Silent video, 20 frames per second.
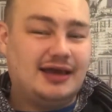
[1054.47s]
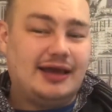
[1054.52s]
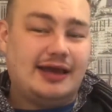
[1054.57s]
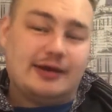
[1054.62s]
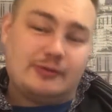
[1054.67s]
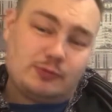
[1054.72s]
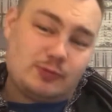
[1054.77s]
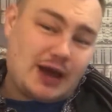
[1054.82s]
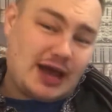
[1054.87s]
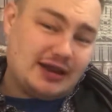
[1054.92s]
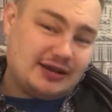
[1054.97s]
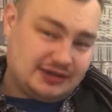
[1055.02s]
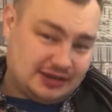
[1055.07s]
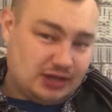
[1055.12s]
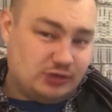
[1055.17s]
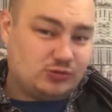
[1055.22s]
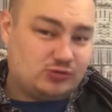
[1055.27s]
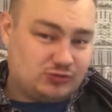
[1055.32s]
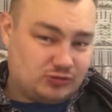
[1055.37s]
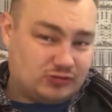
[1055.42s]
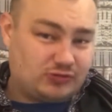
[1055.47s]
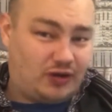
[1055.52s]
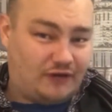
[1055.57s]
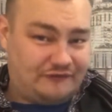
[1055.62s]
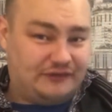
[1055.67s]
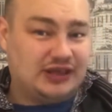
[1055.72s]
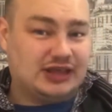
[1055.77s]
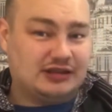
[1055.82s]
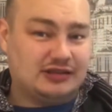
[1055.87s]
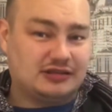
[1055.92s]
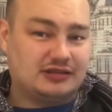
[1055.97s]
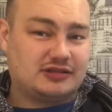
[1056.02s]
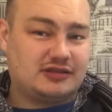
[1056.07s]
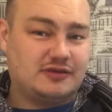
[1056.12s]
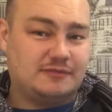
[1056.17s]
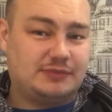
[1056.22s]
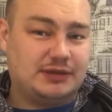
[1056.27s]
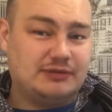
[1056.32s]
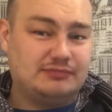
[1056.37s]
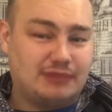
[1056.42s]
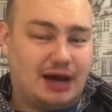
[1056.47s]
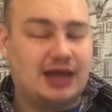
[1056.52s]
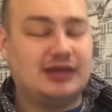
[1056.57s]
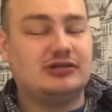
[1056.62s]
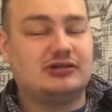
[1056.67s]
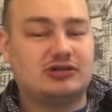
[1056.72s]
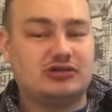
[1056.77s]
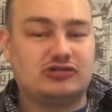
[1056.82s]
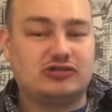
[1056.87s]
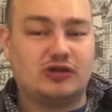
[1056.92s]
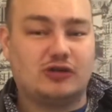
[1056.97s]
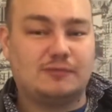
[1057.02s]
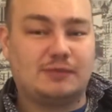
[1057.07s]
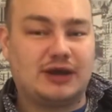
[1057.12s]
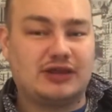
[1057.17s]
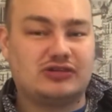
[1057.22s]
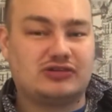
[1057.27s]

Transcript: where Luke was revealed to be mind controlled by the